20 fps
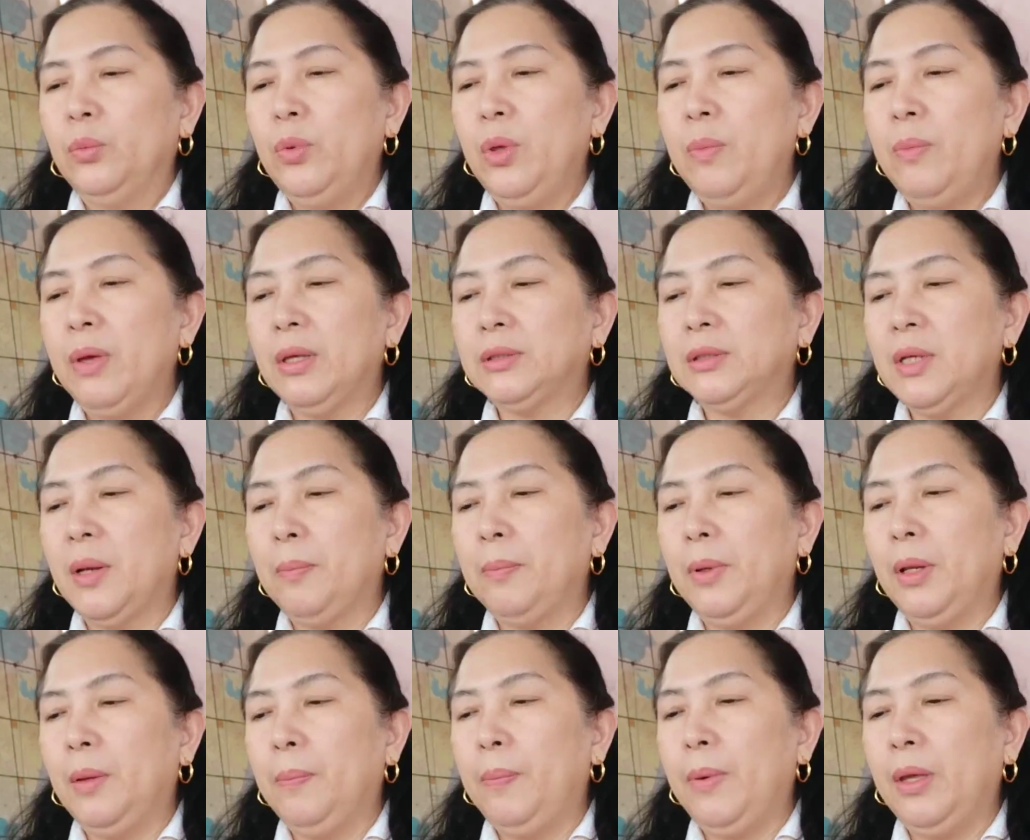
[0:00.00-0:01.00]
we met some
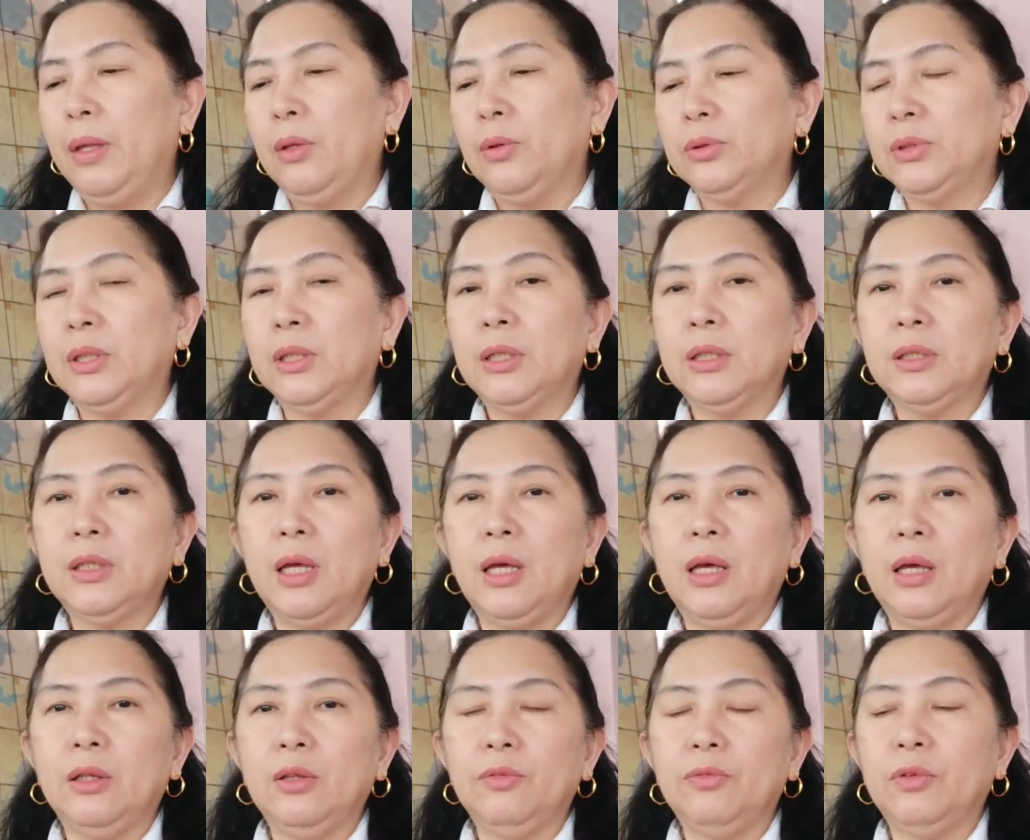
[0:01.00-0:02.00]
Filipinos, and at the
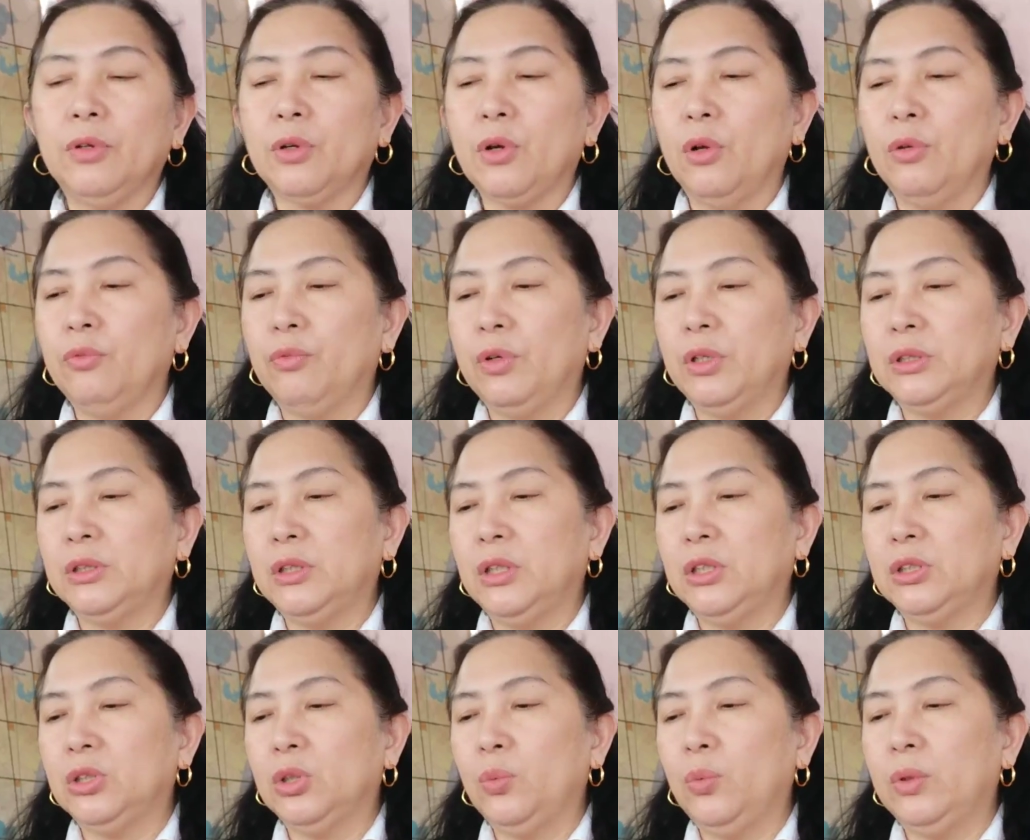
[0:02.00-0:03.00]
end of the
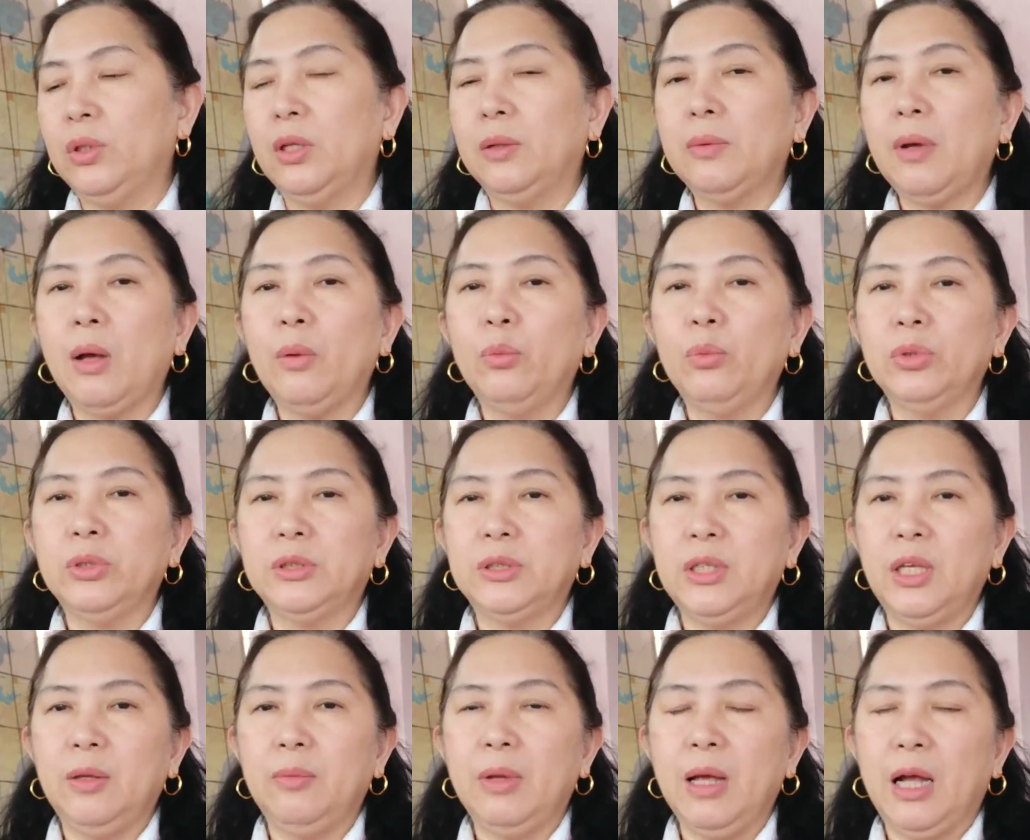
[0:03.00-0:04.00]
conversation, then I would
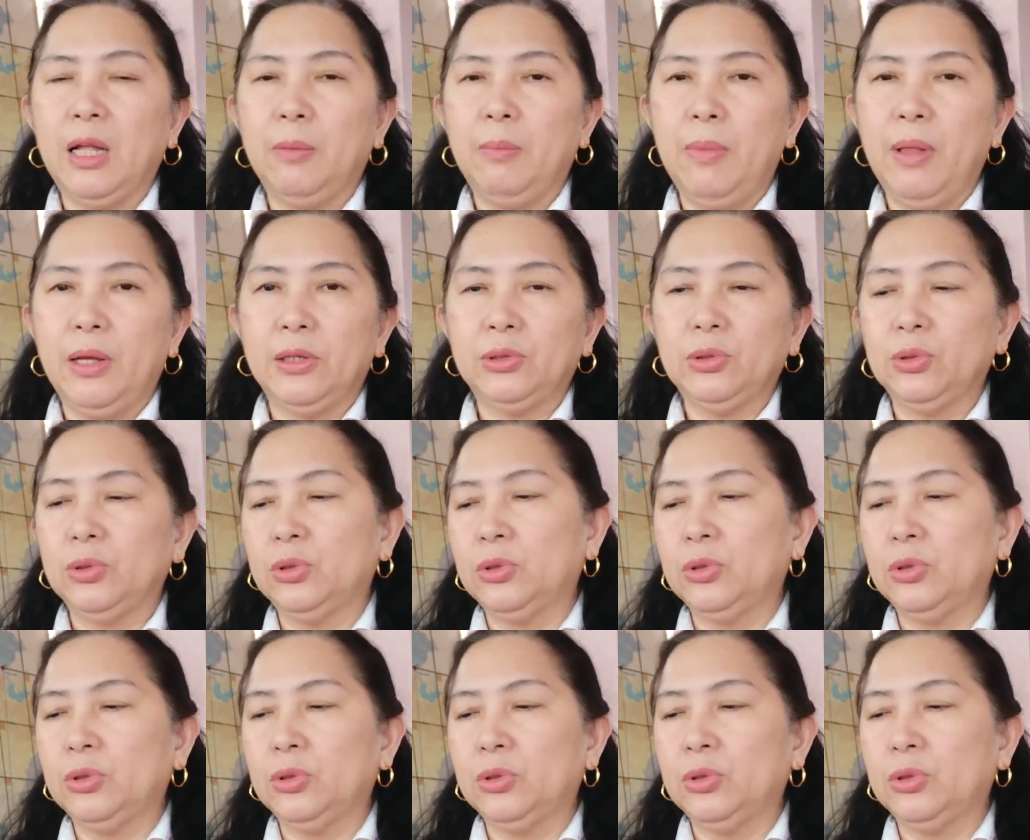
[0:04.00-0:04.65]
say, God bless you.